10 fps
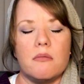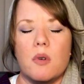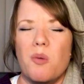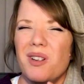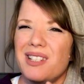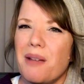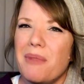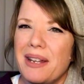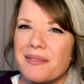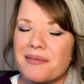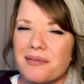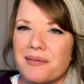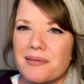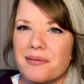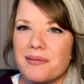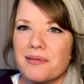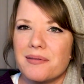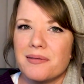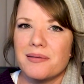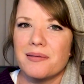What does that mean?
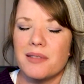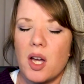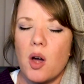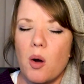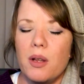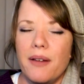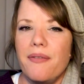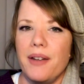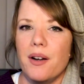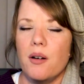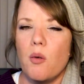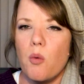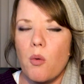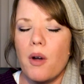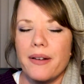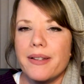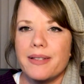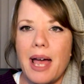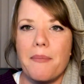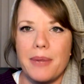A holy fear. What does
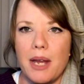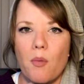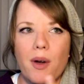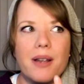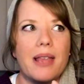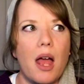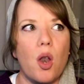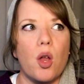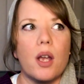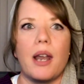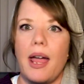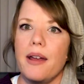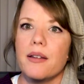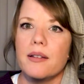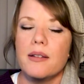that mean? What does that look like?